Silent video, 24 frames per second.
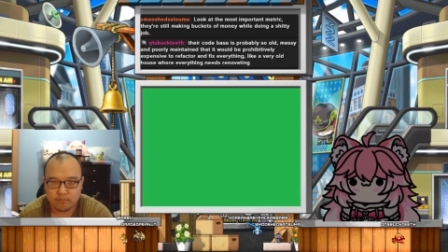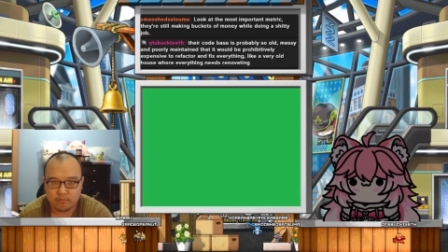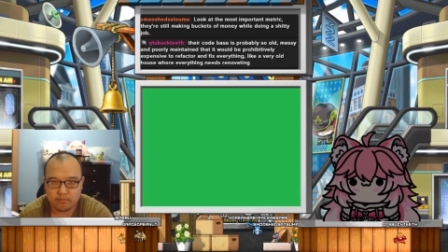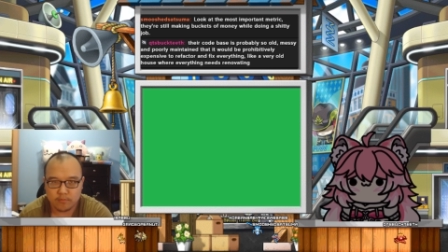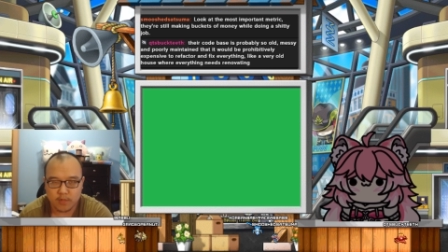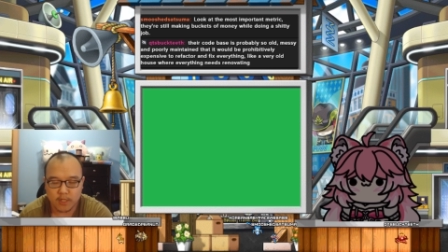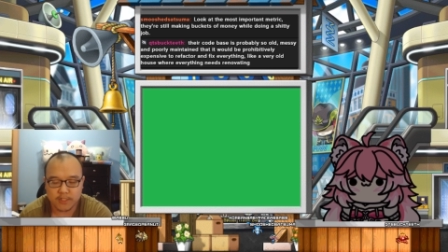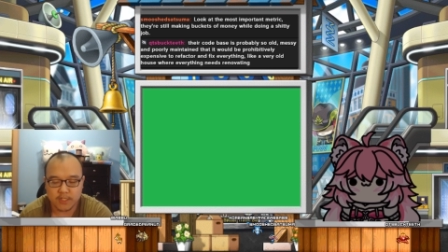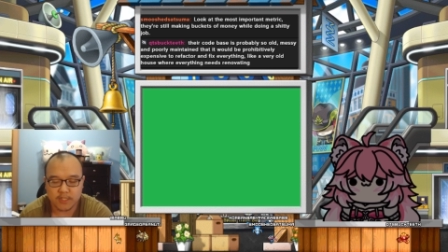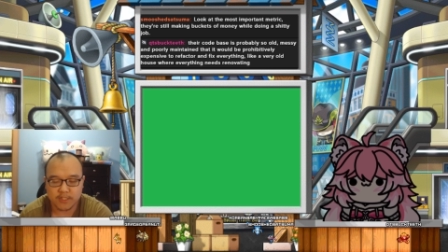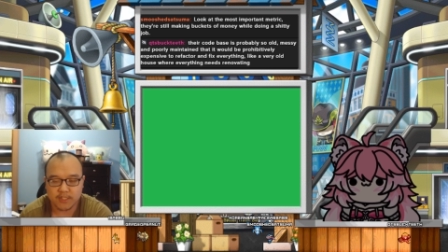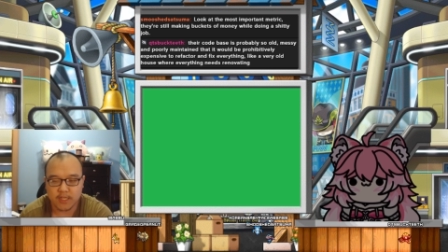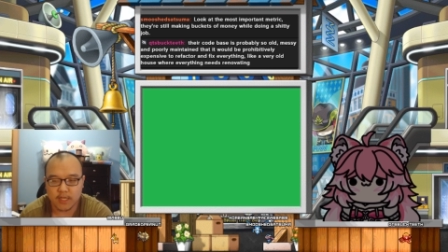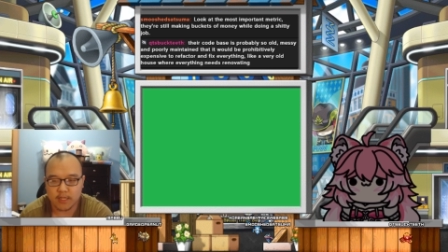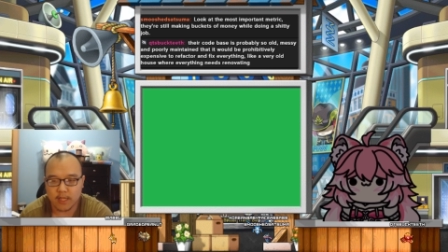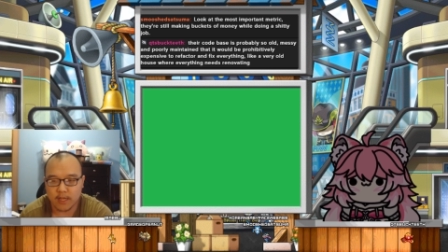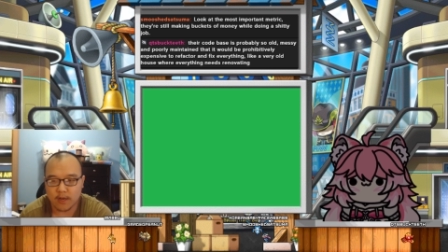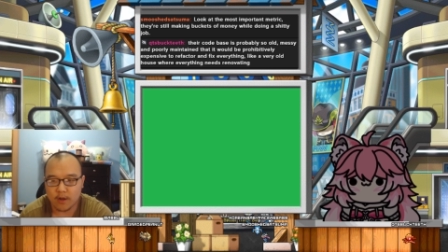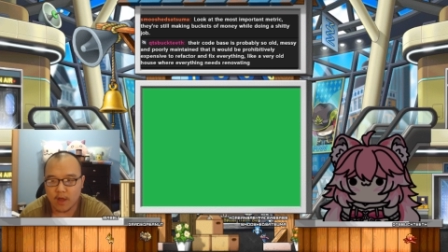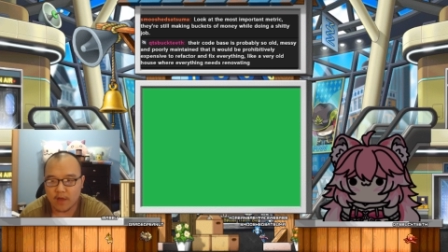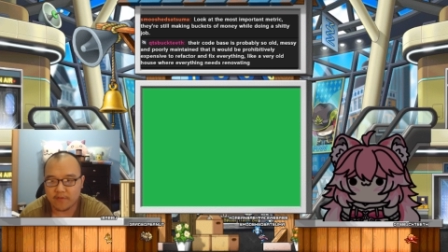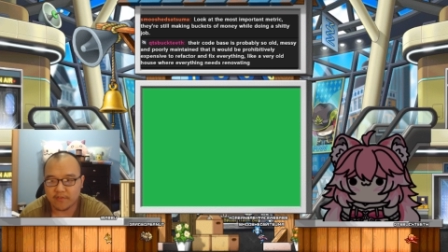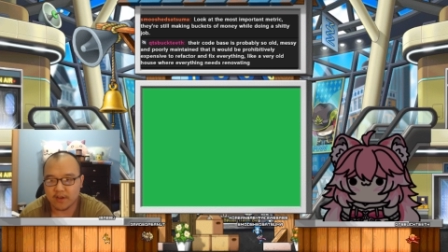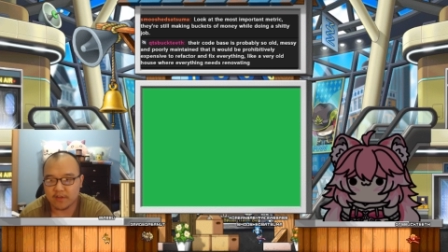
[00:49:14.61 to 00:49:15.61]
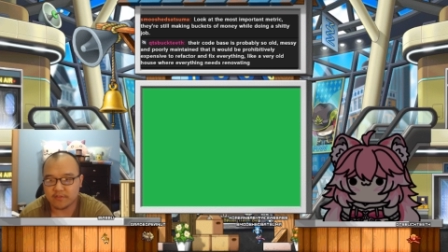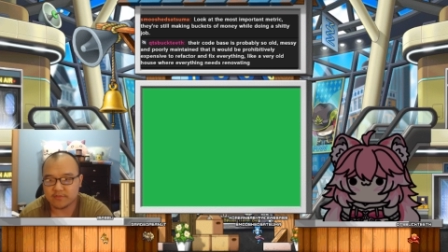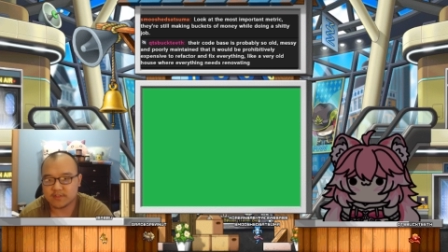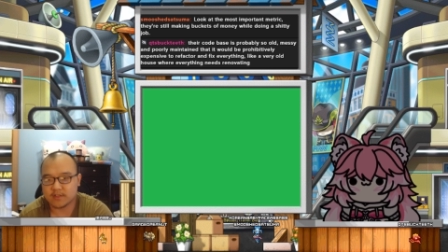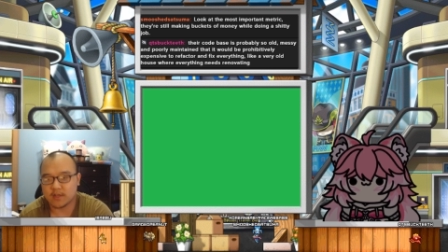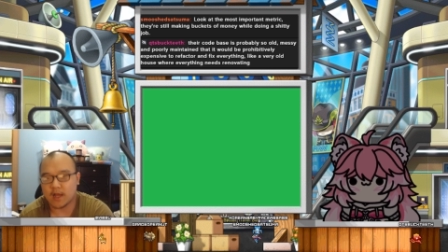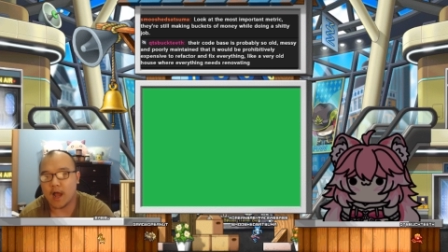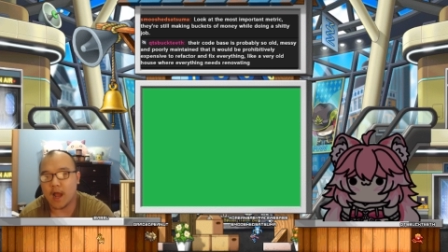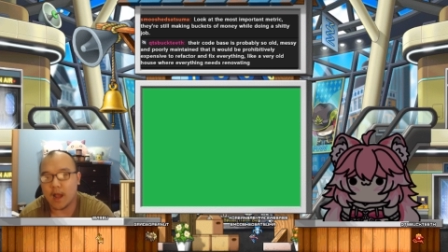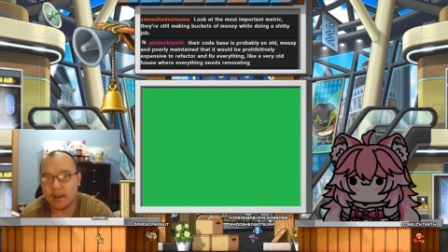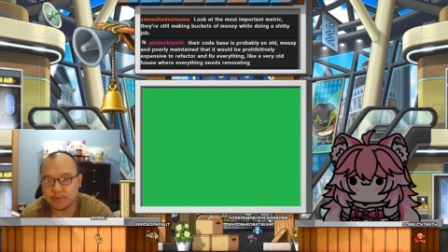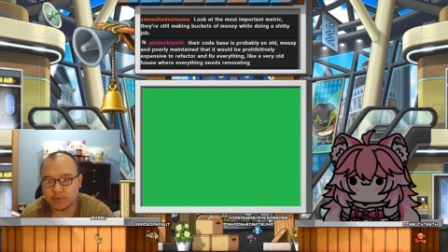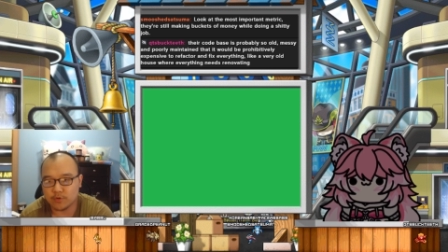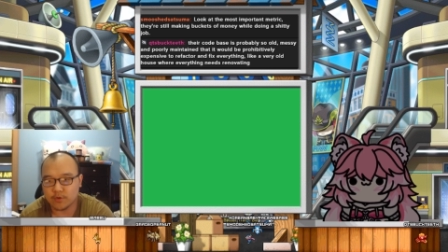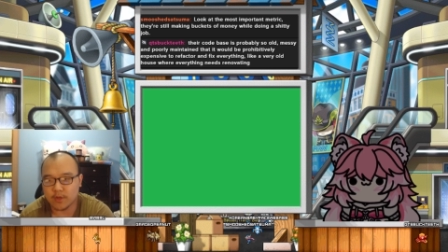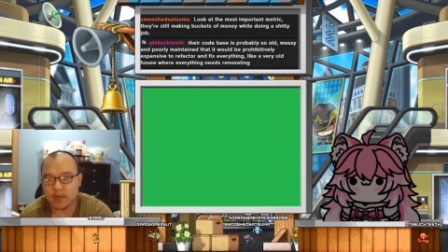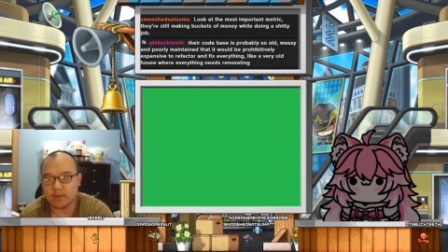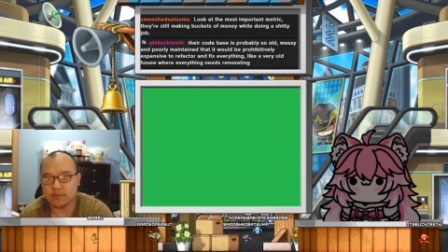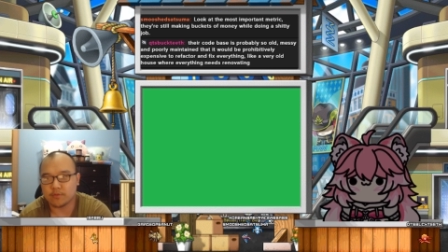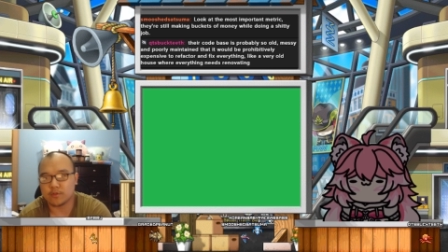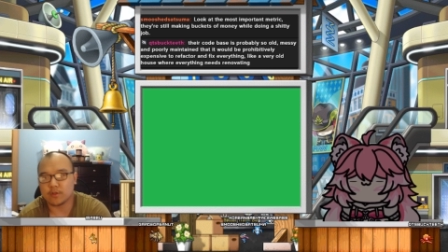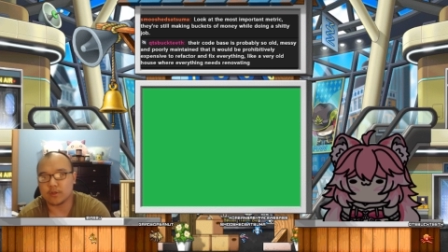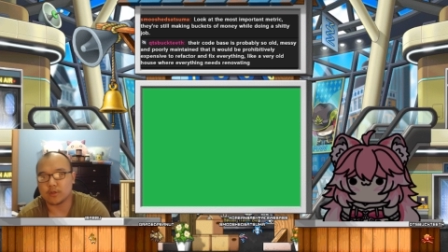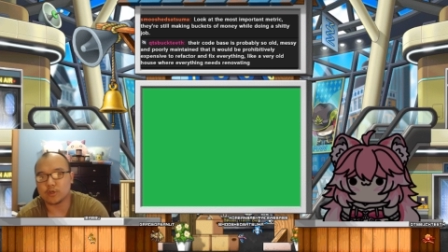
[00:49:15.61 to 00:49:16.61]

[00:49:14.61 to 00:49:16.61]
Let's just say they don't have enough time to get the